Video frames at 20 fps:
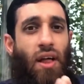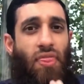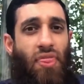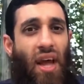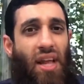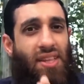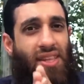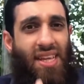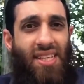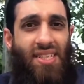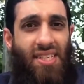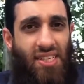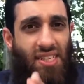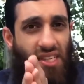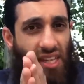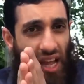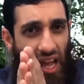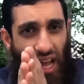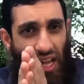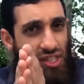that this
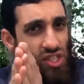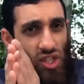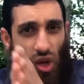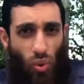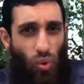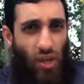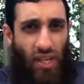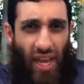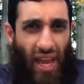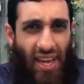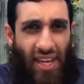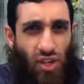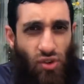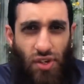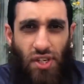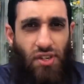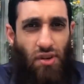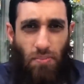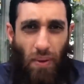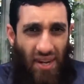is solely a
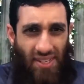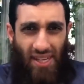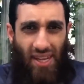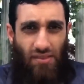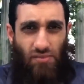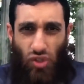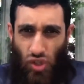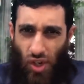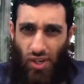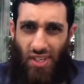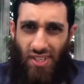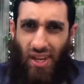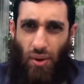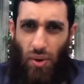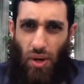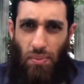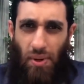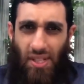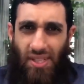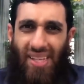creedal matter. Do you understand
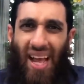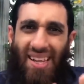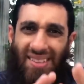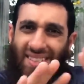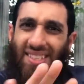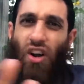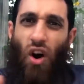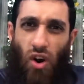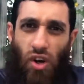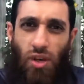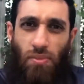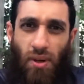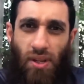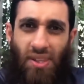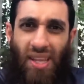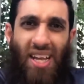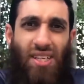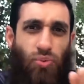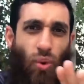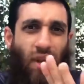what I mean? That's his
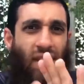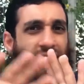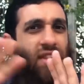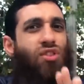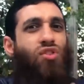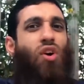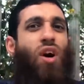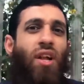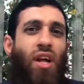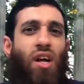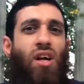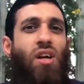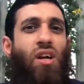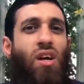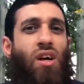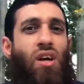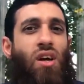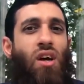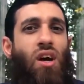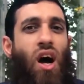argument. That's what he's trying to
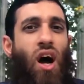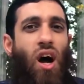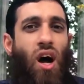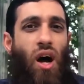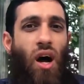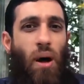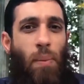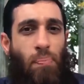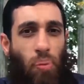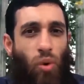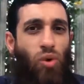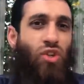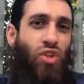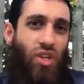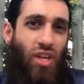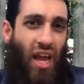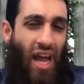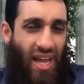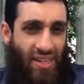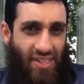
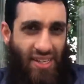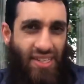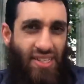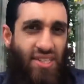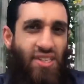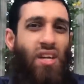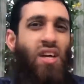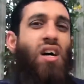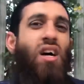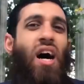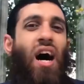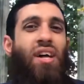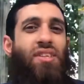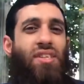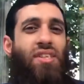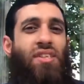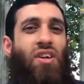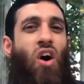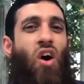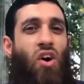push as his
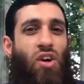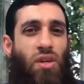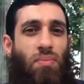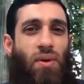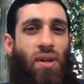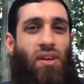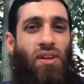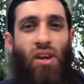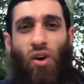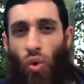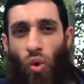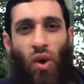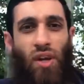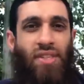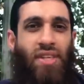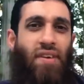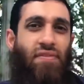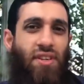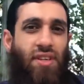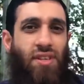argument or
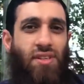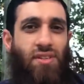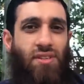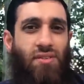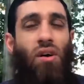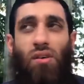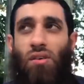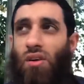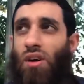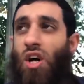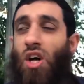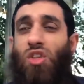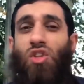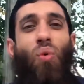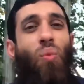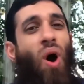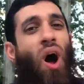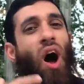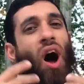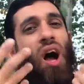his evidence.
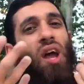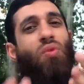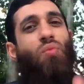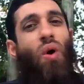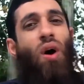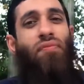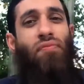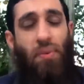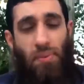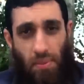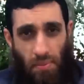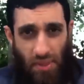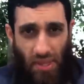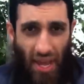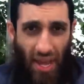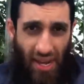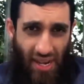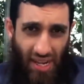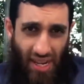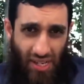So what I want from the
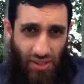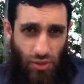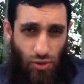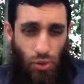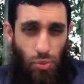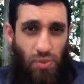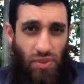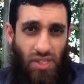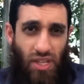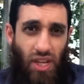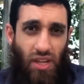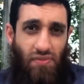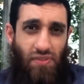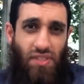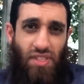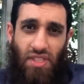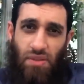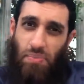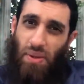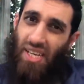Madaakhilah and the Super
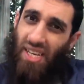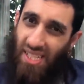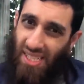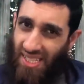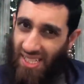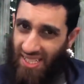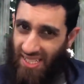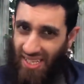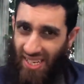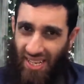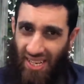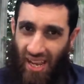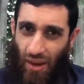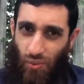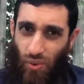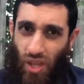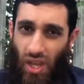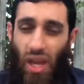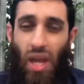Salafees is be consistent now.